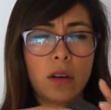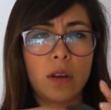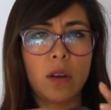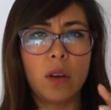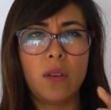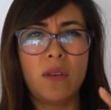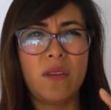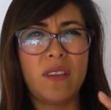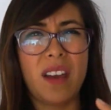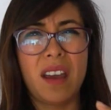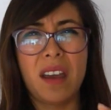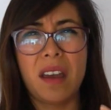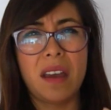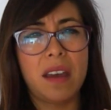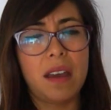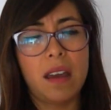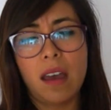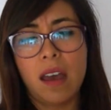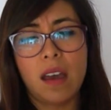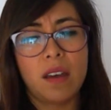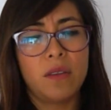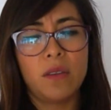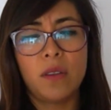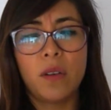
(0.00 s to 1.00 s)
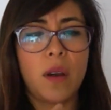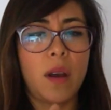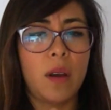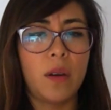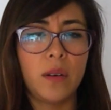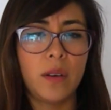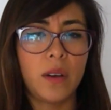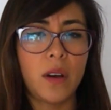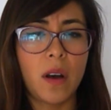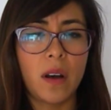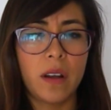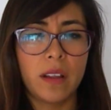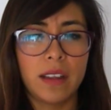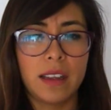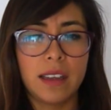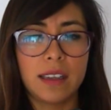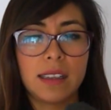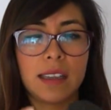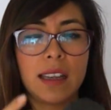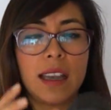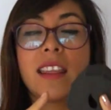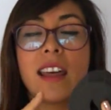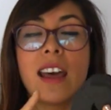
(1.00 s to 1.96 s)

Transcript: I don't know if I, I don't know how to call this.